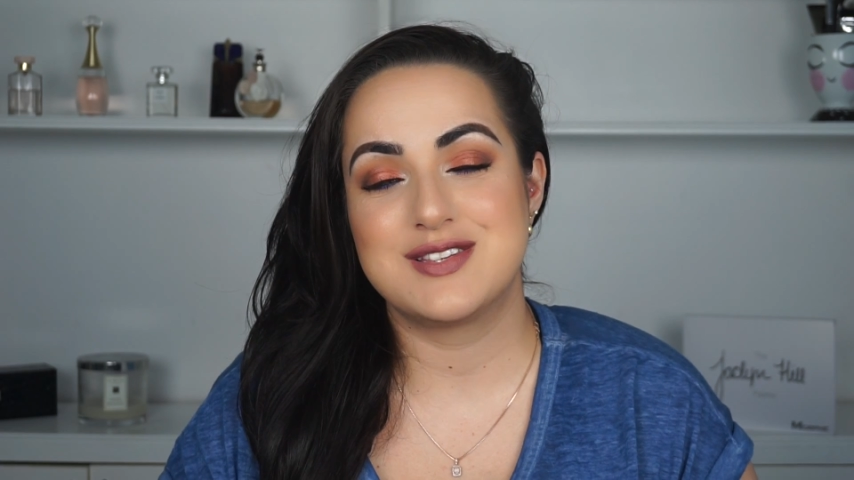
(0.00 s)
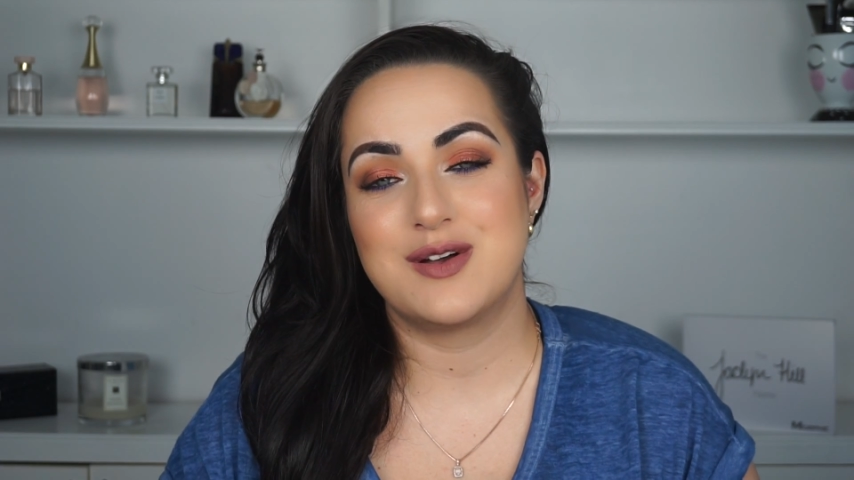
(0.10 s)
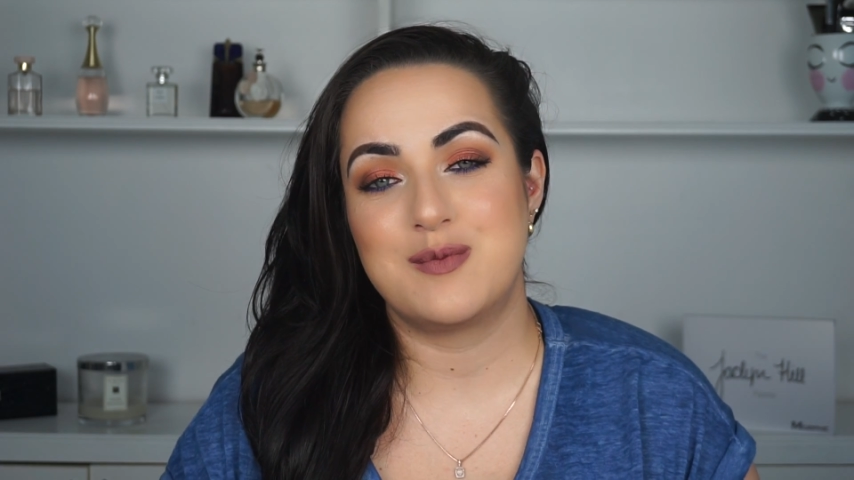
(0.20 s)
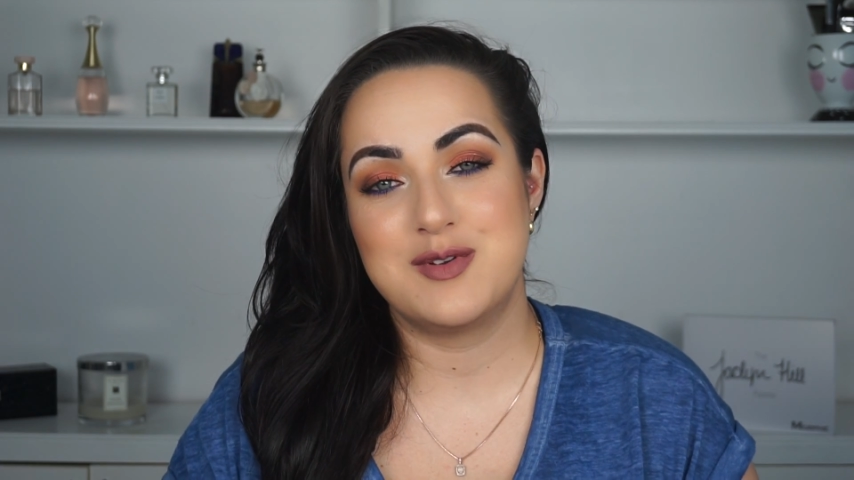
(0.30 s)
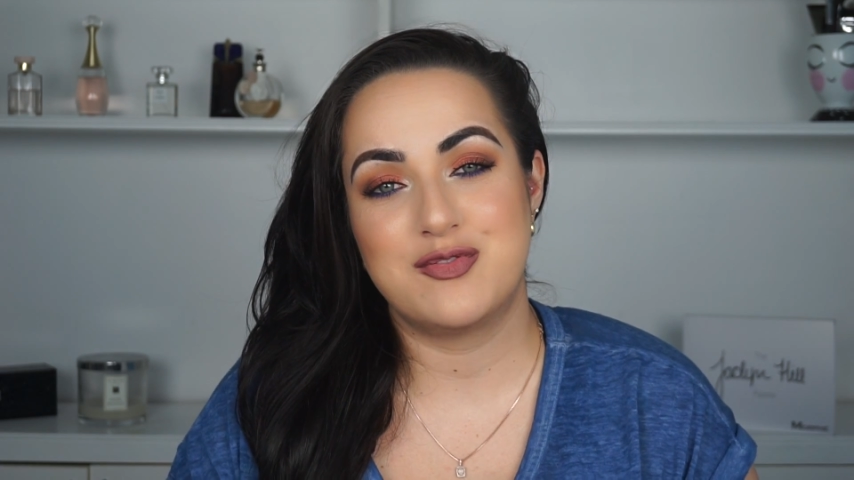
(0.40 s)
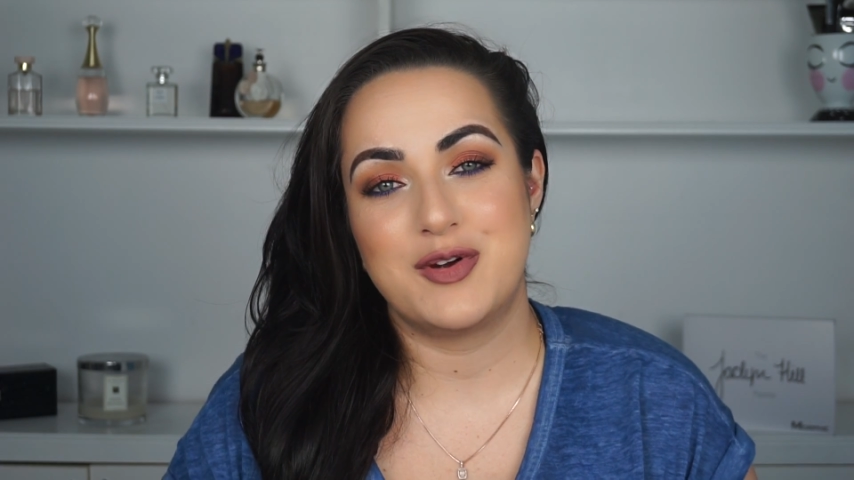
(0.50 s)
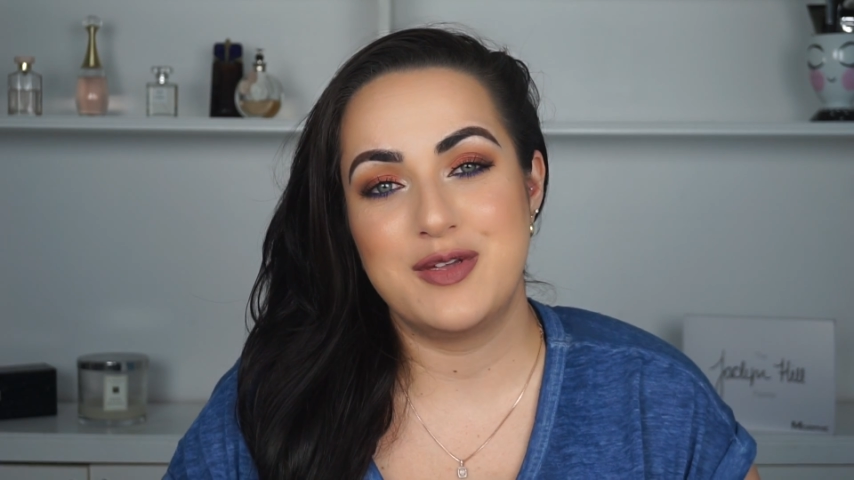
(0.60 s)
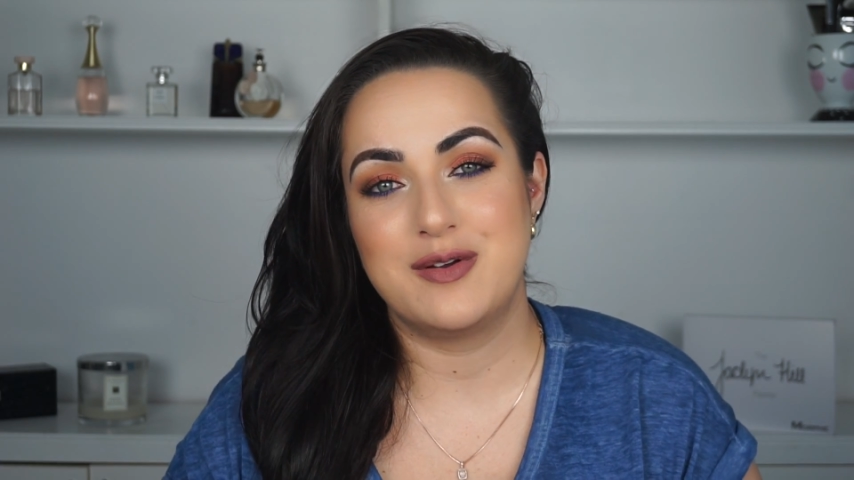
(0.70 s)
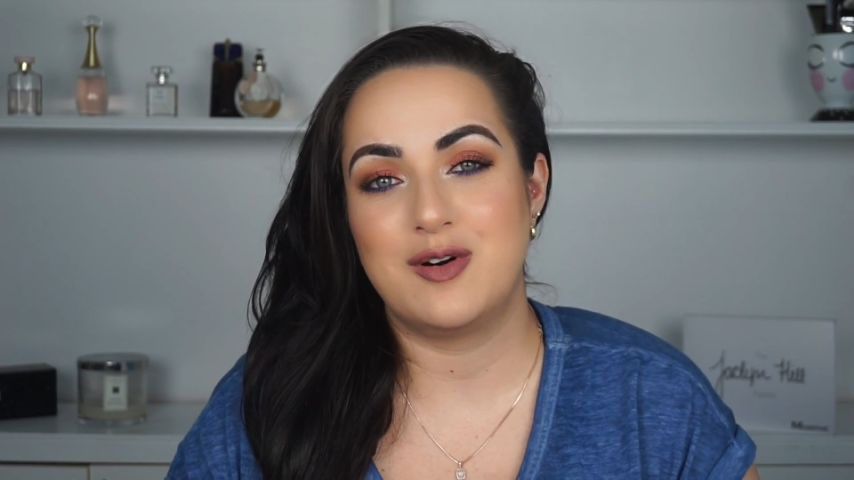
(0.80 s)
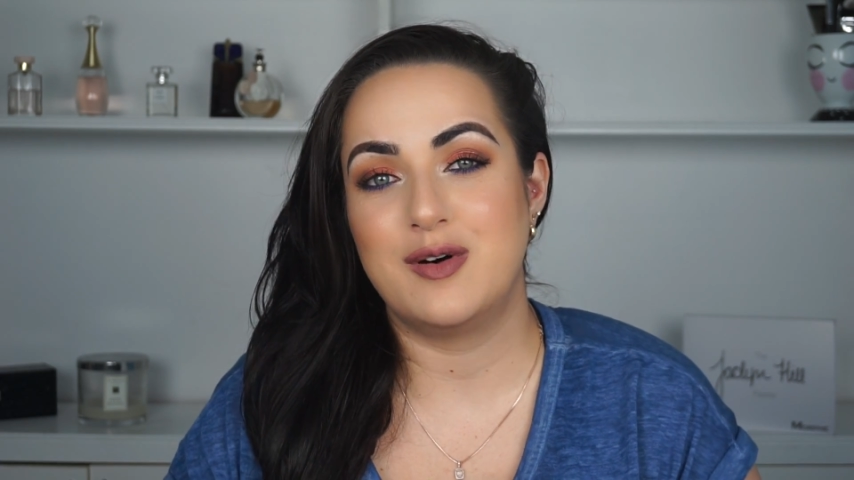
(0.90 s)
So before
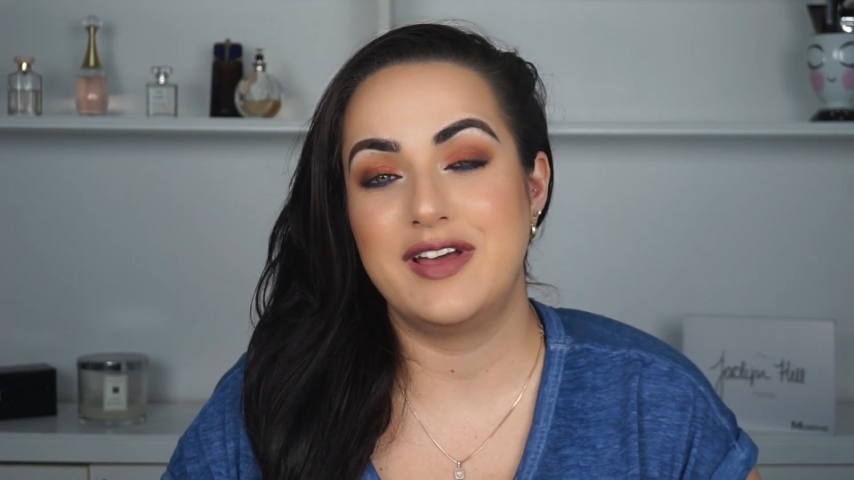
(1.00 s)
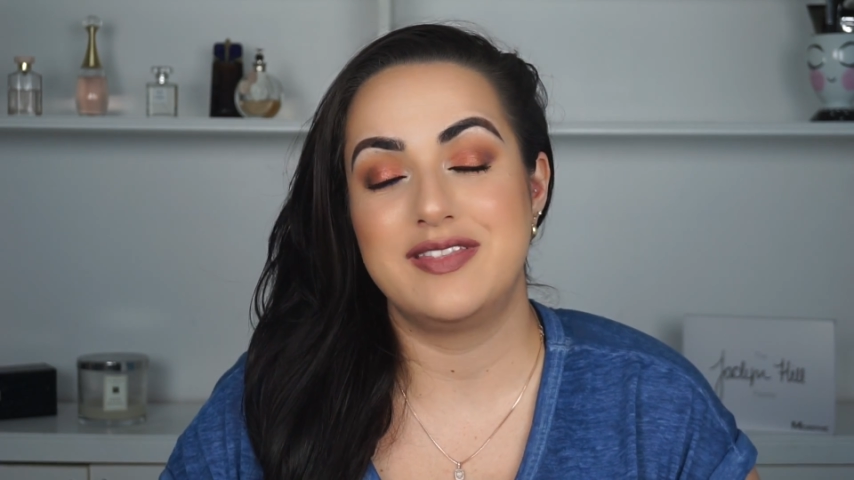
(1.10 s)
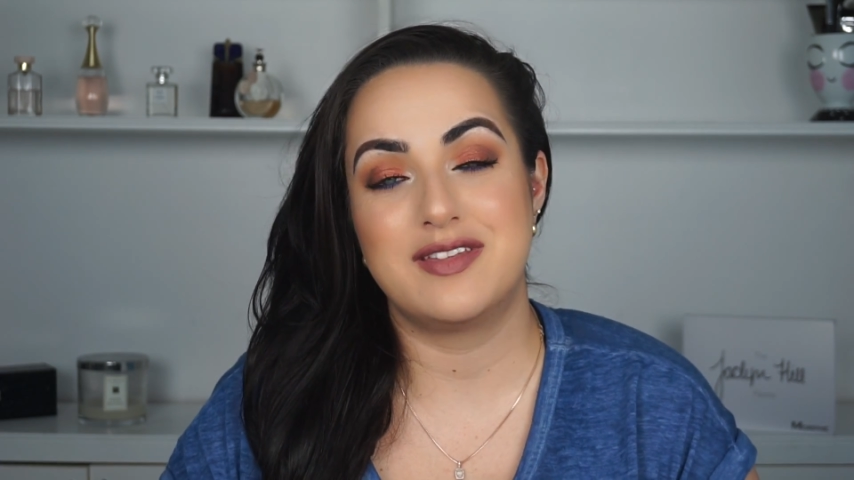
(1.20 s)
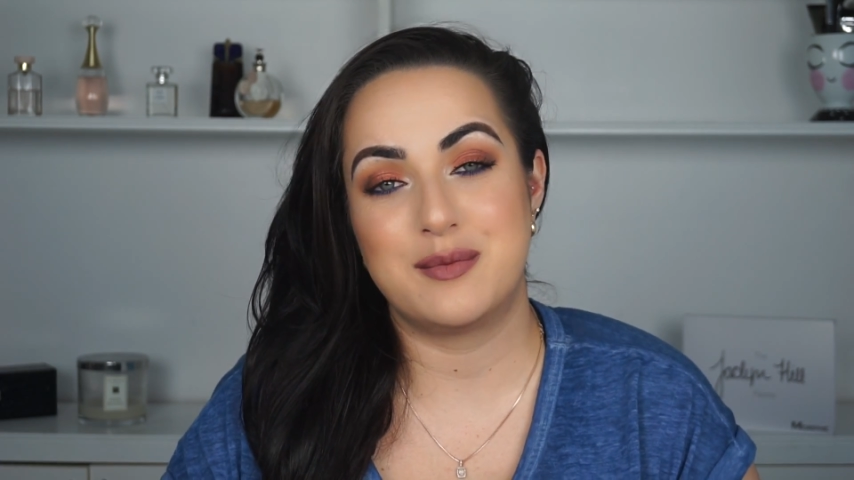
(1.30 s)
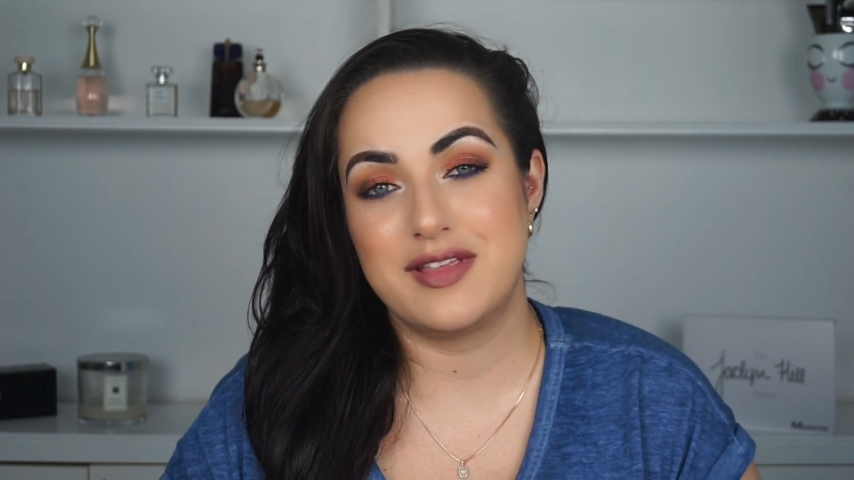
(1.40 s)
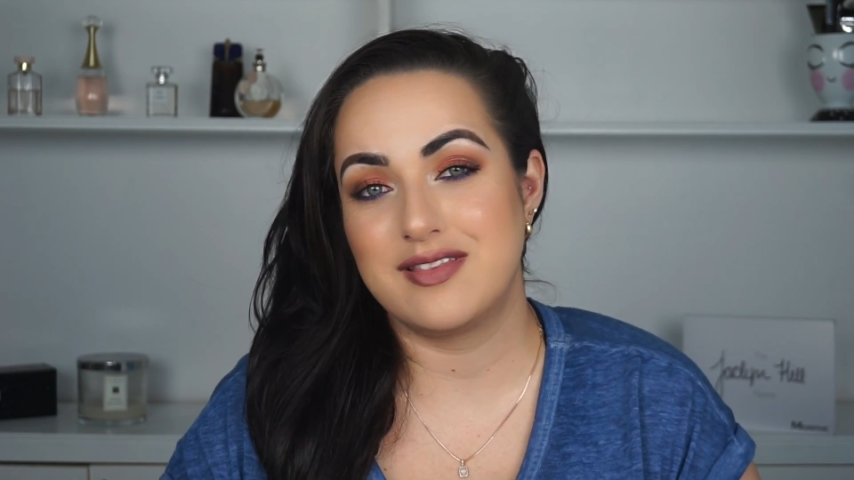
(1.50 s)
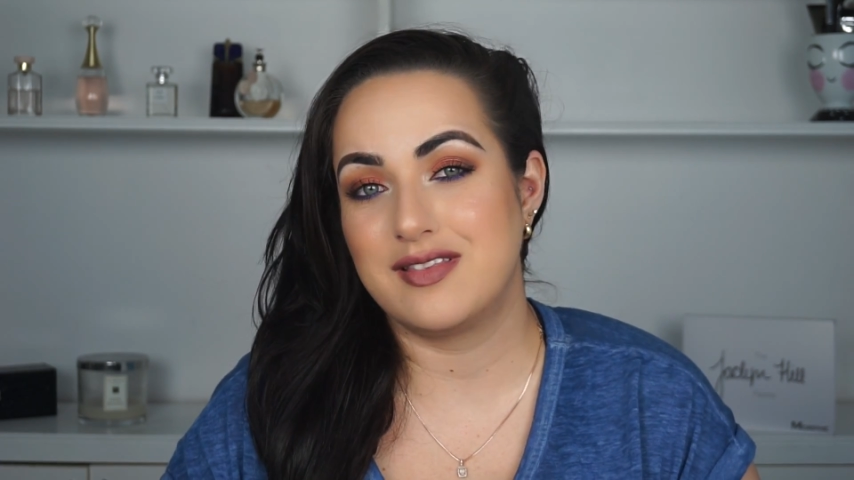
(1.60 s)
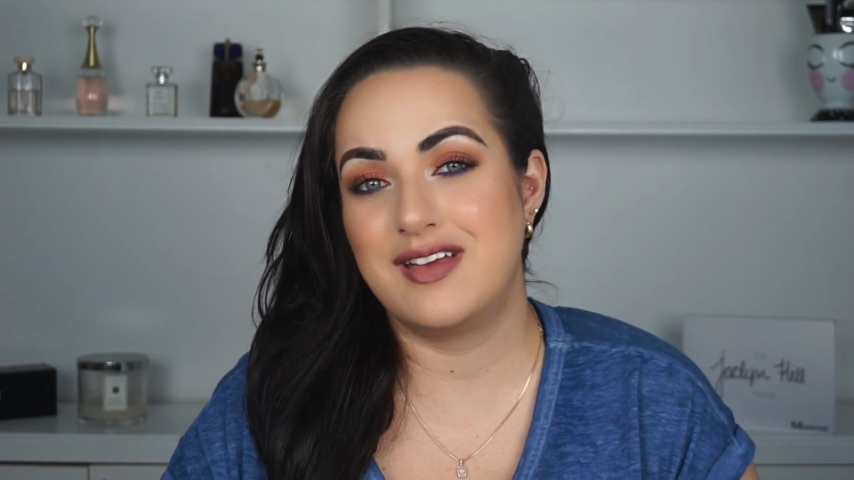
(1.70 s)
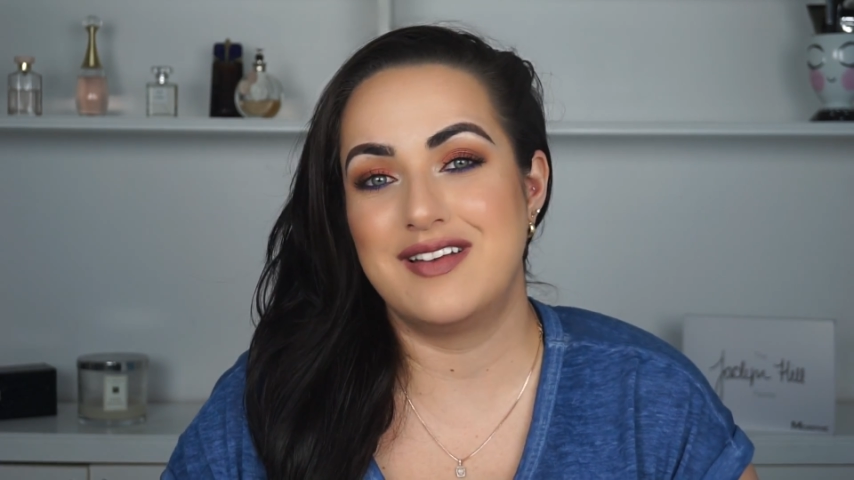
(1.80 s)
you go, hit the red